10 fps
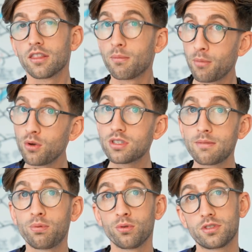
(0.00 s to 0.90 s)
The most
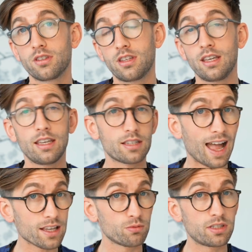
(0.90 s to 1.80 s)
important thing is,
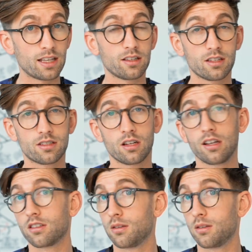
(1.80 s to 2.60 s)
as we said at the start,